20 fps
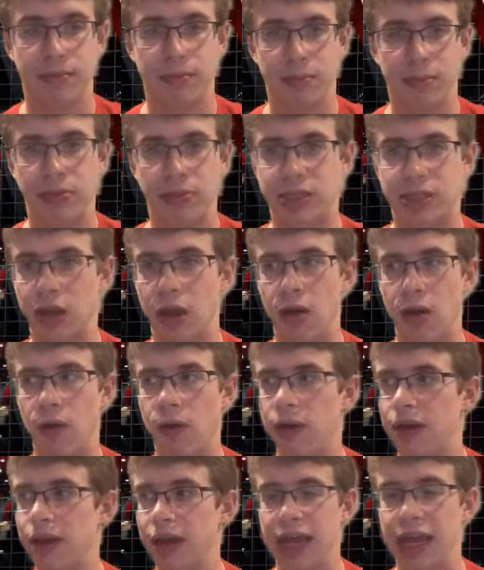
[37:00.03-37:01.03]

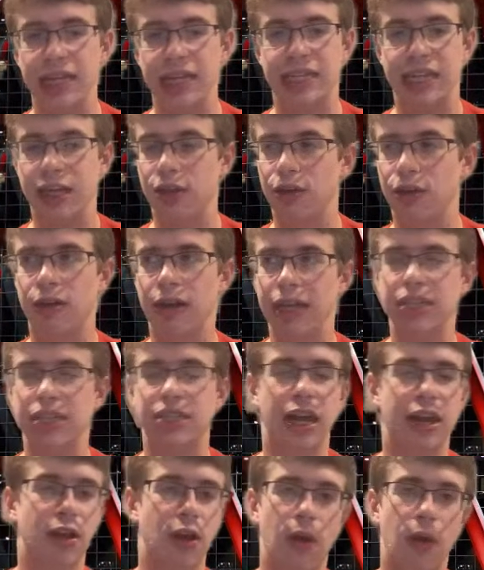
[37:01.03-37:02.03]
So it's either he's
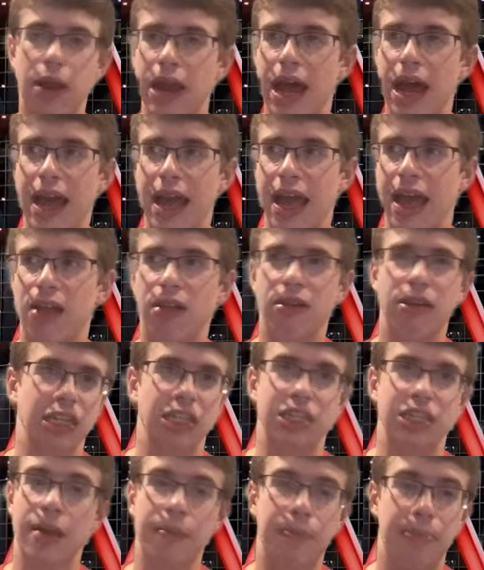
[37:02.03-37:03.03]
going to go on the IL, he's
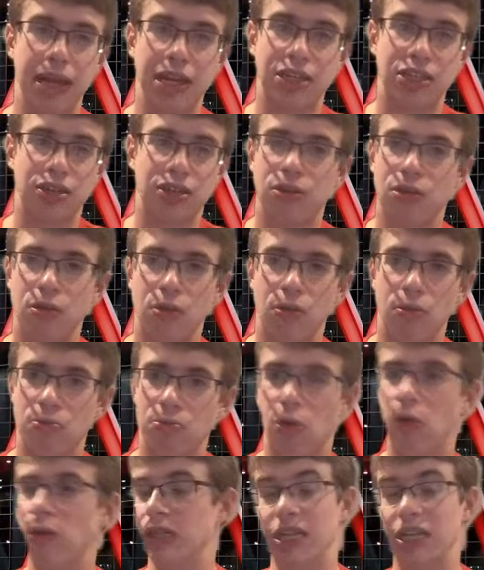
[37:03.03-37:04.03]
going to pitch,
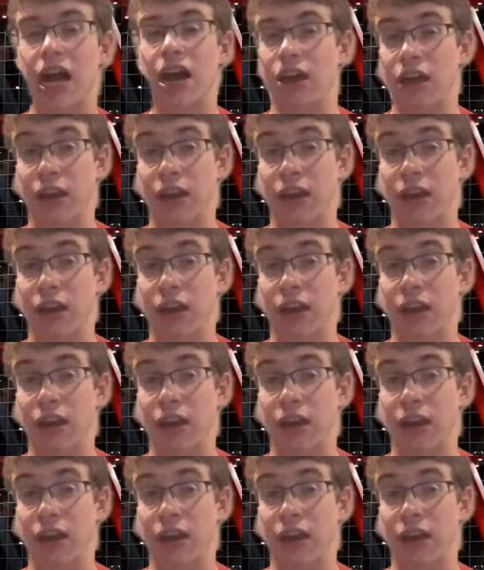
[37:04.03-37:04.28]
or he's not going